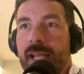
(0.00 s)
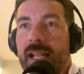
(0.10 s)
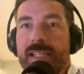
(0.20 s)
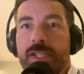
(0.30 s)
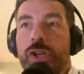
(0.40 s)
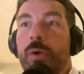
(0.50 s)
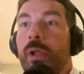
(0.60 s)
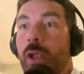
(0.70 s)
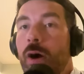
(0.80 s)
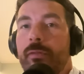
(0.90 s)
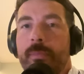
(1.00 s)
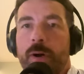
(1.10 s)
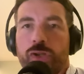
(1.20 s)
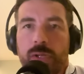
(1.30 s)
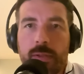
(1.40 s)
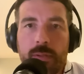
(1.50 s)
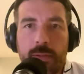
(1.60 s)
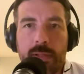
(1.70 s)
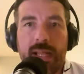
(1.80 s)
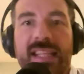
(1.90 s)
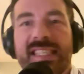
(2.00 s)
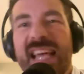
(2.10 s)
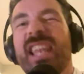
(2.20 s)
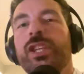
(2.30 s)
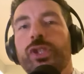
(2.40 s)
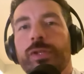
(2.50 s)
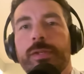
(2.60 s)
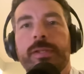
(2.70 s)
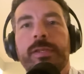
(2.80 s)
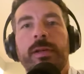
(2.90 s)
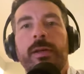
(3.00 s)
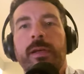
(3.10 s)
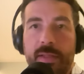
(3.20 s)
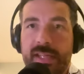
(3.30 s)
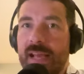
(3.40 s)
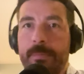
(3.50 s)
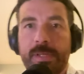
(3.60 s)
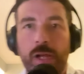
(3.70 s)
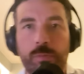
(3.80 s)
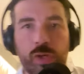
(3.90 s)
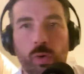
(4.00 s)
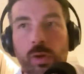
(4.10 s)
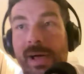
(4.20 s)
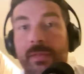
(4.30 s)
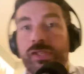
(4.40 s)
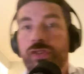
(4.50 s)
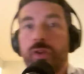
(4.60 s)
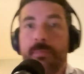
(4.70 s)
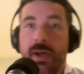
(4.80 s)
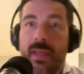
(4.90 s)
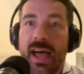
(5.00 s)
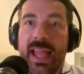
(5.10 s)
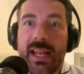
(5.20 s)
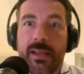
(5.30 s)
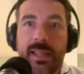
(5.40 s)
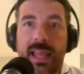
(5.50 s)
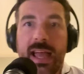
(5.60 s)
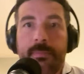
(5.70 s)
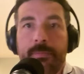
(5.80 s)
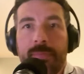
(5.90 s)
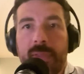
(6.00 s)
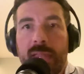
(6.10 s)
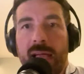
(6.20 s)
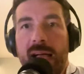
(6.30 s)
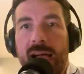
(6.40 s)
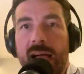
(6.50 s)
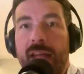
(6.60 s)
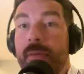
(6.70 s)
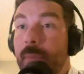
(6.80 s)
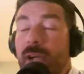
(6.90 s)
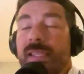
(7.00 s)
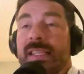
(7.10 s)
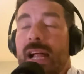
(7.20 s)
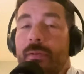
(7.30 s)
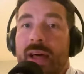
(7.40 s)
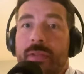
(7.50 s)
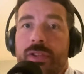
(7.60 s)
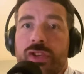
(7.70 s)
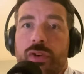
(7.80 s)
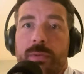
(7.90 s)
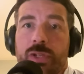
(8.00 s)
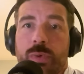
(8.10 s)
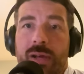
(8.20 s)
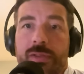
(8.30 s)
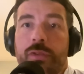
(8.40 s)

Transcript: Khaleesi is showing a lot of emotional intelligence. And this episode was all about the scrum and that England game and the mindset around the scrum as well.